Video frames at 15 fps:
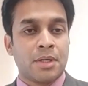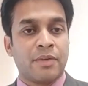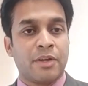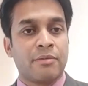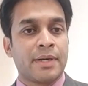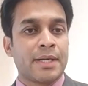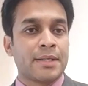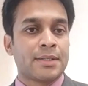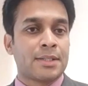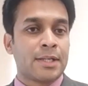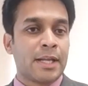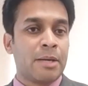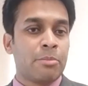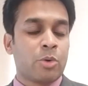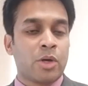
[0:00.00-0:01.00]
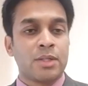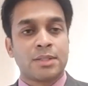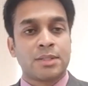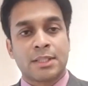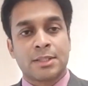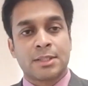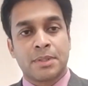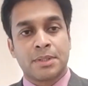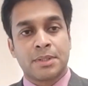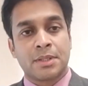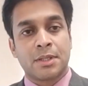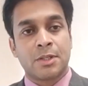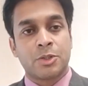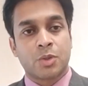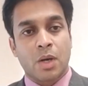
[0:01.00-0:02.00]
We were at
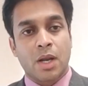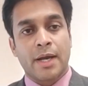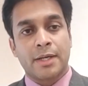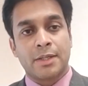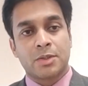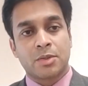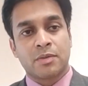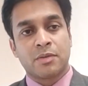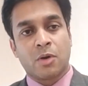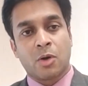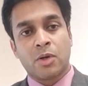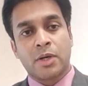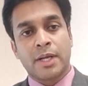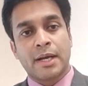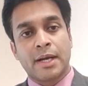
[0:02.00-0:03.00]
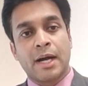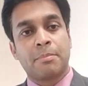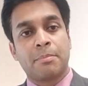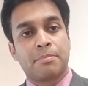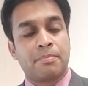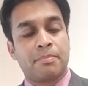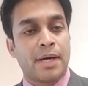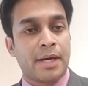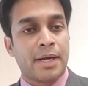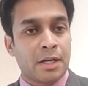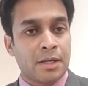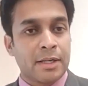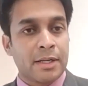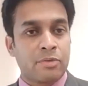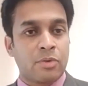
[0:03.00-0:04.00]
13.6% in July, so we're already up by
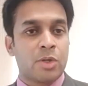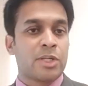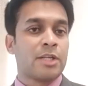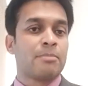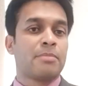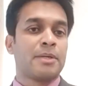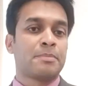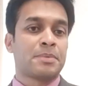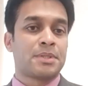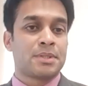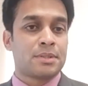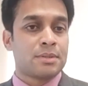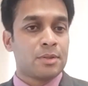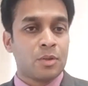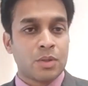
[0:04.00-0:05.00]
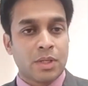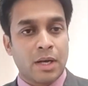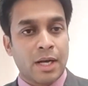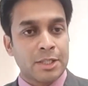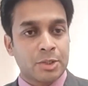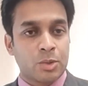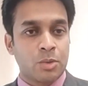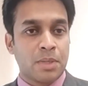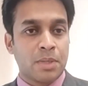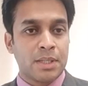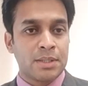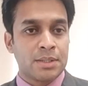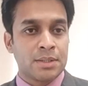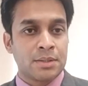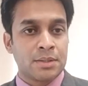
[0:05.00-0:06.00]
140 pips over the last 2
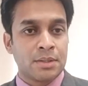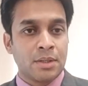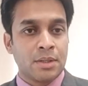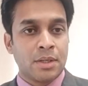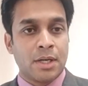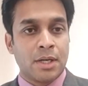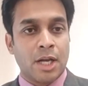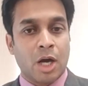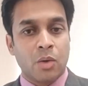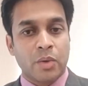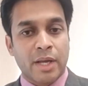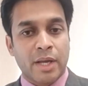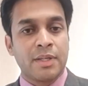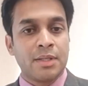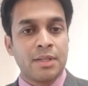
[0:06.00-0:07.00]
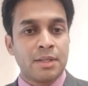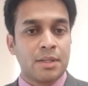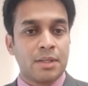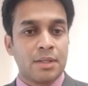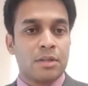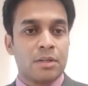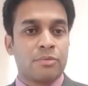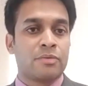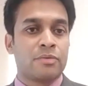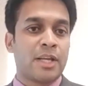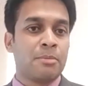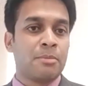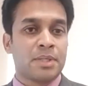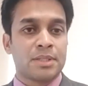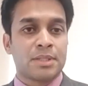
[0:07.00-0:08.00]
months. Now, given the
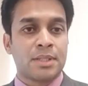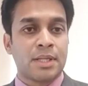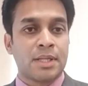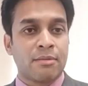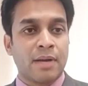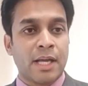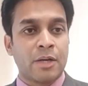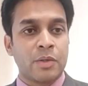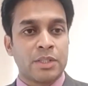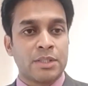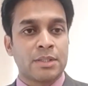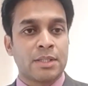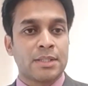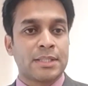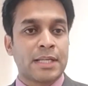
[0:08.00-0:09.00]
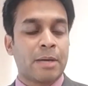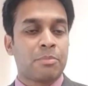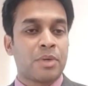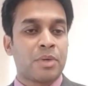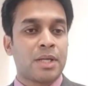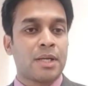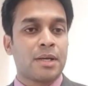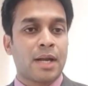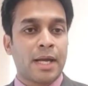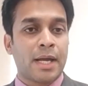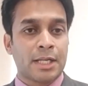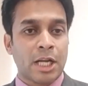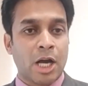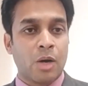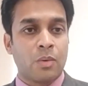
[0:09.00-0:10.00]
15% devaluation that's happening
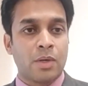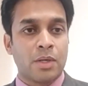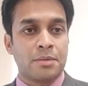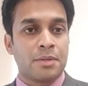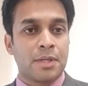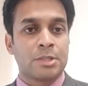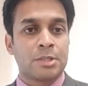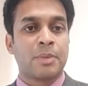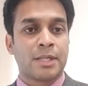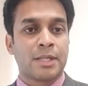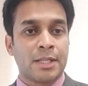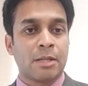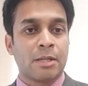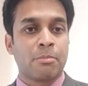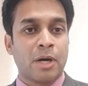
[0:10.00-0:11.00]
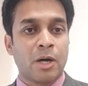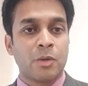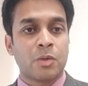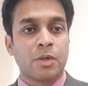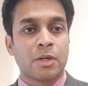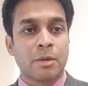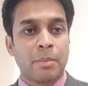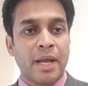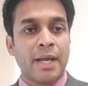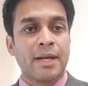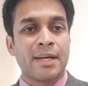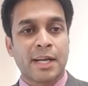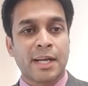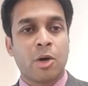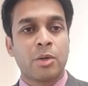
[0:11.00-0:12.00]
right now, expecting the pound to remain
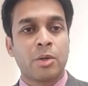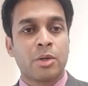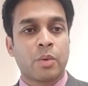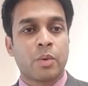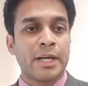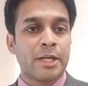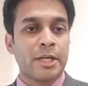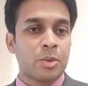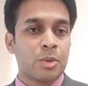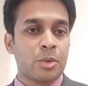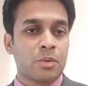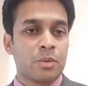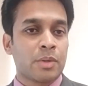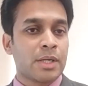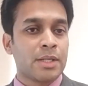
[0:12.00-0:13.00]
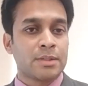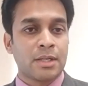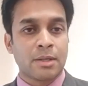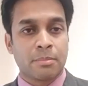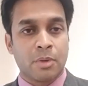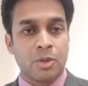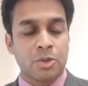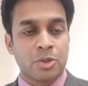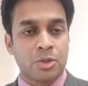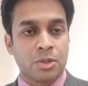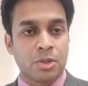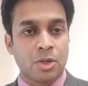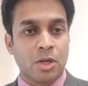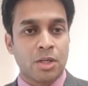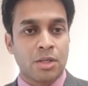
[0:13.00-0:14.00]
at around 22 to 23 pounds
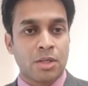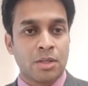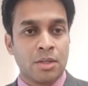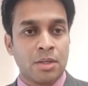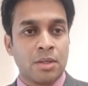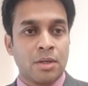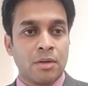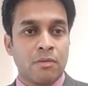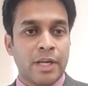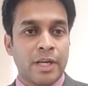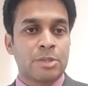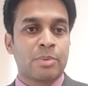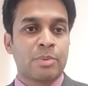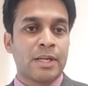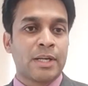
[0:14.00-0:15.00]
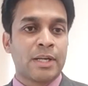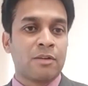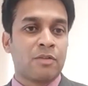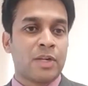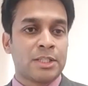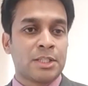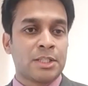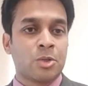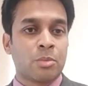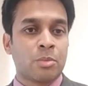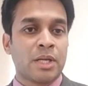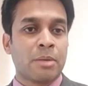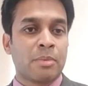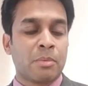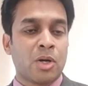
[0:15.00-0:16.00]
per dollar, we expect inflation to
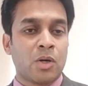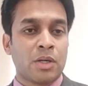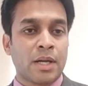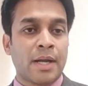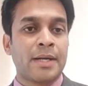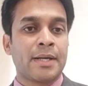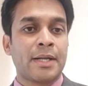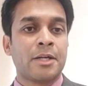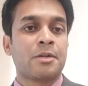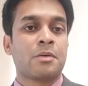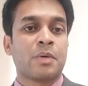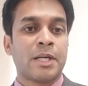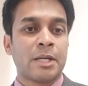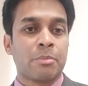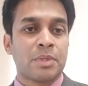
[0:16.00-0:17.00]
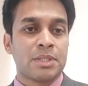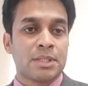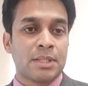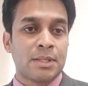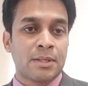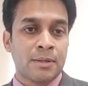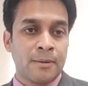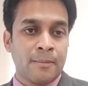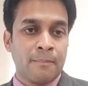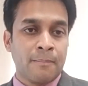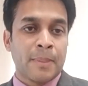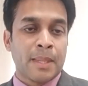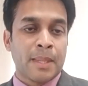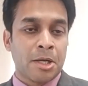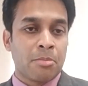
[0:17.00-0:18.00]
be about 19 to
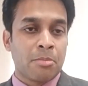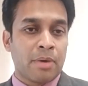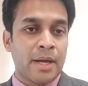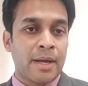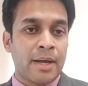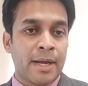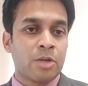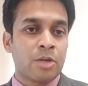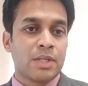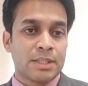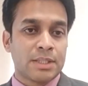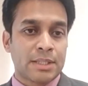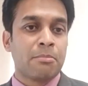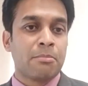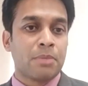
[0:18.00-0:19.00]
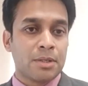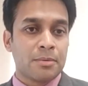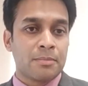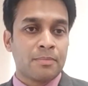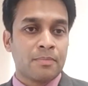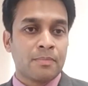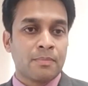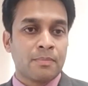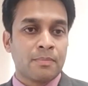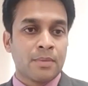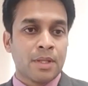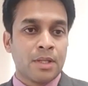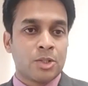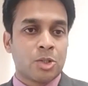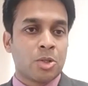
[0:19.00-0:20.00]
20% by end of December.
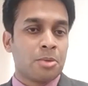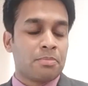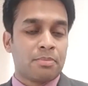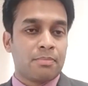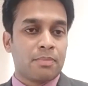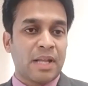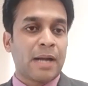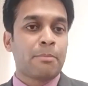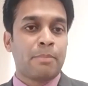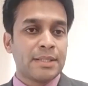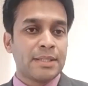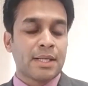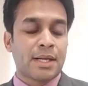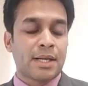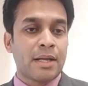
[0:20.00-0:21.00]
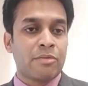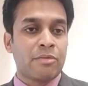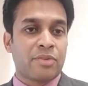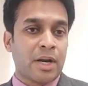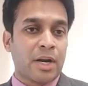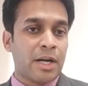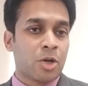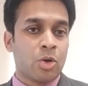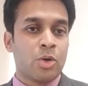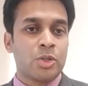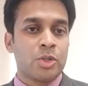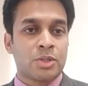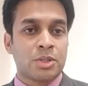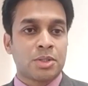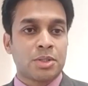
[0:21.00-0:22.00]
So that basically front
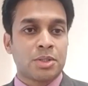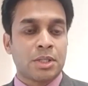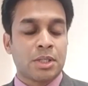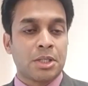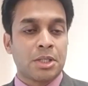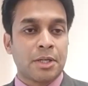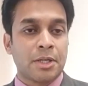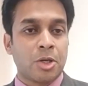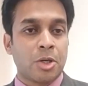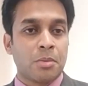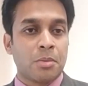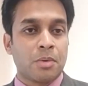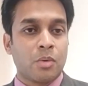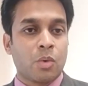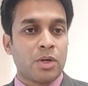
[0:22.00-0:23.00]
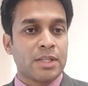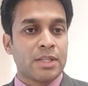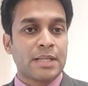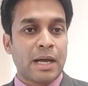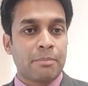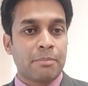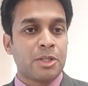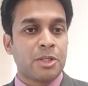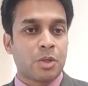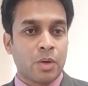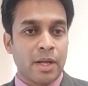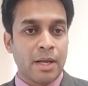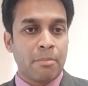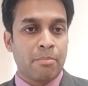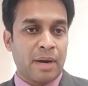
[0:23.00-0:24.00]
loads, what has happened
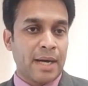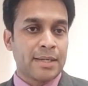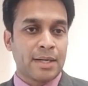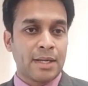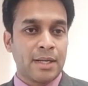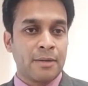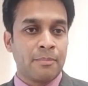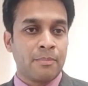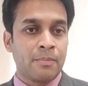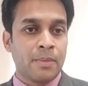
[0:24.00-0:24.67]
today partly.